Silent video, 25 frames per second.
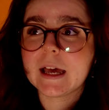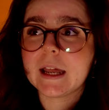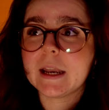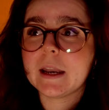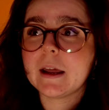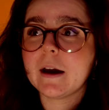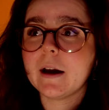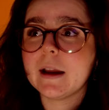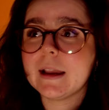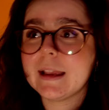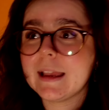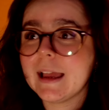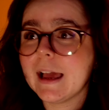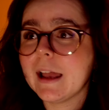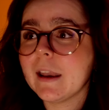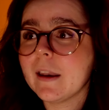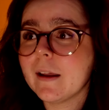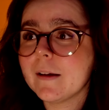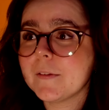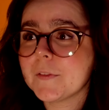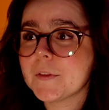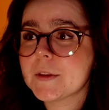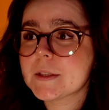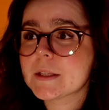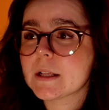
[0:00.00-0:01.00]
And I get
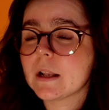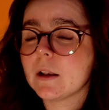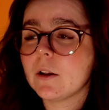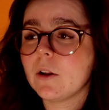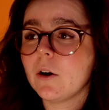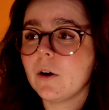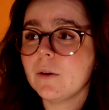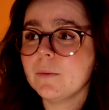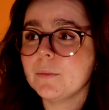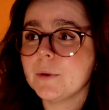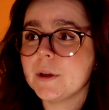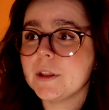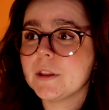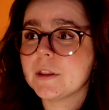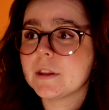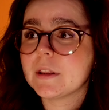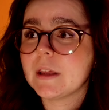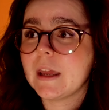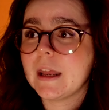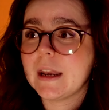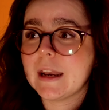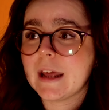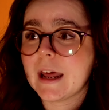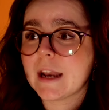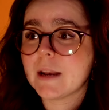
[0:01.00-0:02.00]
like this a lot with
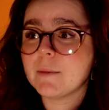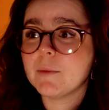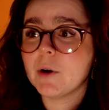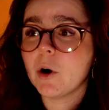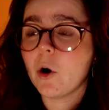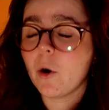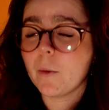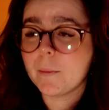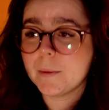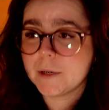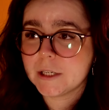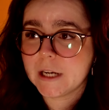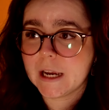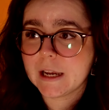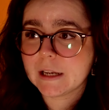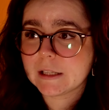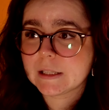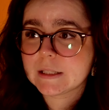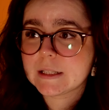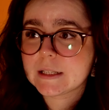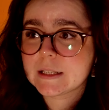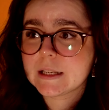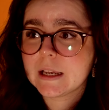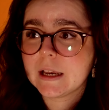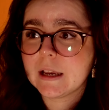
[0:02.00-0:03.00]
inanimate
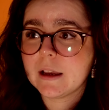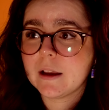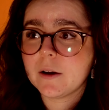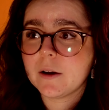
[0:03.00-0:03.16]
objects,